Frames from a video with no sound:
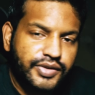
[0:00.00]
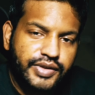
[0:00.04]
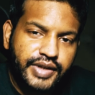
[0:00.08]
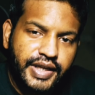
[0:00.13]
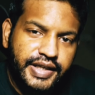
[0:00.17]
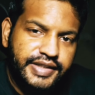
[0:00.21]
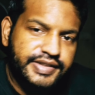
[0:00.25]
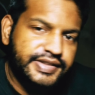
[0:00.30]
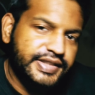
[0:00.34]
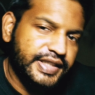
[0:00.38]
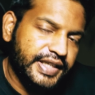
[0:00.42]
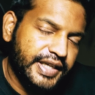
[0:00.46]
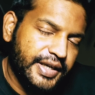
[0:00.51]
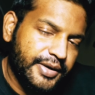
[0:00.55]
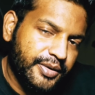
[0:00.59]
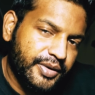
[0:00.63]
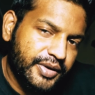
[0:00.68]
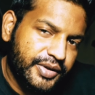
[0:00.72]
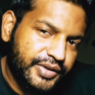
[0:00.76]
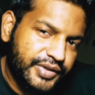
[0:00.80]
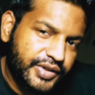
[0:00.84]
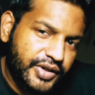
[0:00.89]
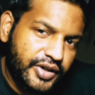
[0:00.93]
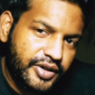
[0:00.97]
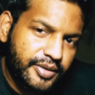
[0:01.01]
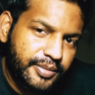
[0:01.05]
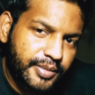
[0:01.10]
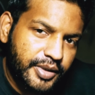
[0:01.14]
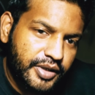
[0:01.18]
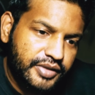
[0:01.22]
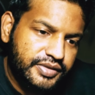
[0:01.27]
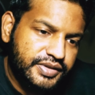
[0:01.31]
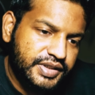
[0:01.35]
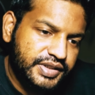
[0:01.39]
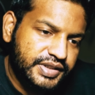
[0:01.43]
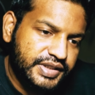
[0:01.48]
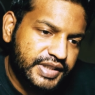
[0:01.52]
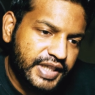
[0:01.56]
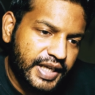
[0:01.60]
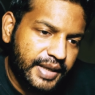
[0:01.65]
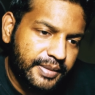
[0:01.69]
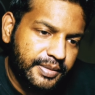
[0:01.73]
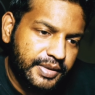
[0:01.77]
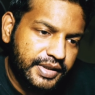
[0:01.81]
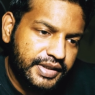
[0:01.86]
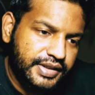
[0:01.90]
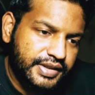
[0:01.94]
the next thing I want to talk about this
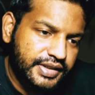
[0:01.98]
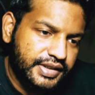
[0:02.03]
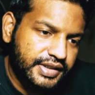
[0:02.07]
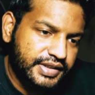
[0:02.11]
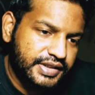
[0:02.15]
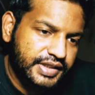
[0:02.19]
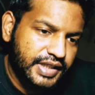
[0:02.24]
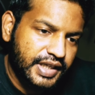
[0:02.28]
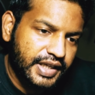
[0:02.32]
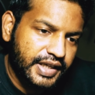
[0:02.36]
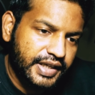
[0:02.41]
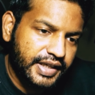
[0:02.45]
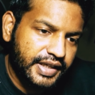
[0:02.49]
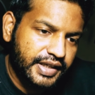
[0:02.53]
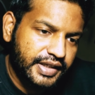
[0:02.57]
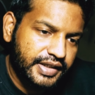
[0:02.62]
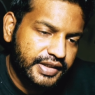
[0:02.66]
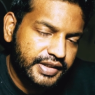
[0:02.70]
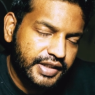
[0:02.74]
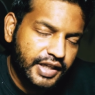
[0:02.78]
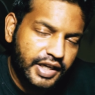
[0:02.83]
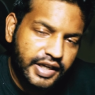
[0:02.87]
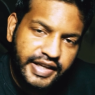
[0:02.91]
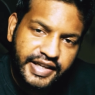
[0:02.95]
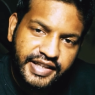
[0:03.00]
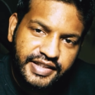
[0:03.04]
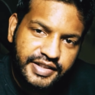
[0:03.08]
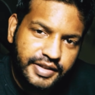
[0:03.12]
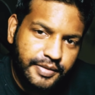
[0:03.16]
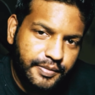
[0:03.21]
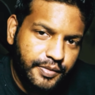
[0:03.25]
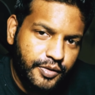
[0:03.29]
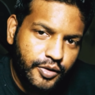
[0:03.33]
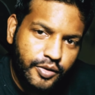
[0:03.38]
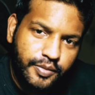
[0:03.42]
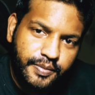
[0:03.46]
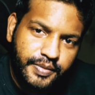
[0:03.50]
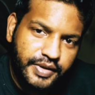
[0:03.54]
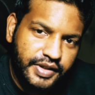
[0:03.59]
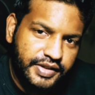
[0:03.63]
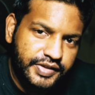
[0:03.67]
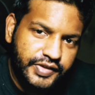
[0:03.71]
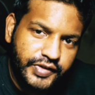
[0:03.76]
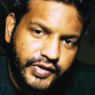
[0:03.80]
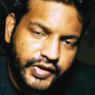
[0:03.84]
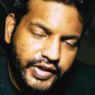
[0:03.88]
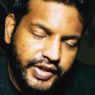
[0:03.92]
tablet is like again the Pro
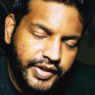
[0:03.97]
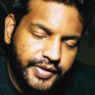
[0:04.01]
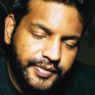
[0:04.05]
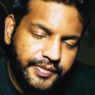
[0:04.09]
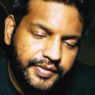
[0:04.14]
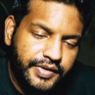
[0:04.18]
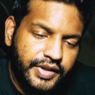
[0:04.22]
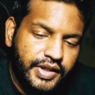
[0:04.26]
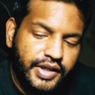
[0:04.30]
Pen 3.